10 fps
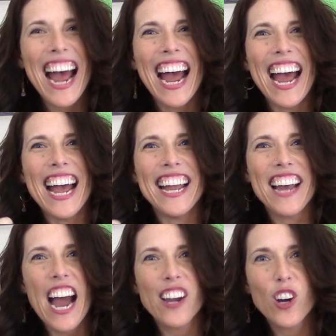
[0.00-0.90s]
and
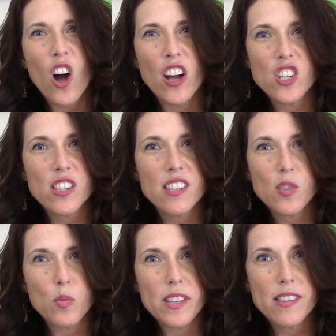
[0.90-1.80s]
higher
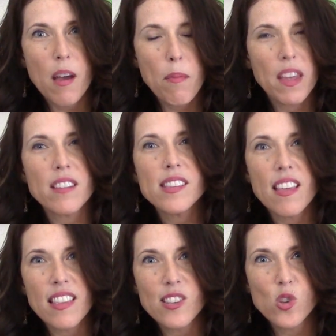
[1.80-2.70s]
consciousness wisdom that is in
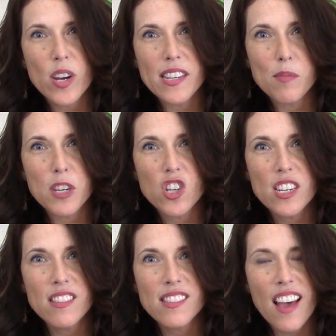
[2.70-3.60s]
these transmissions.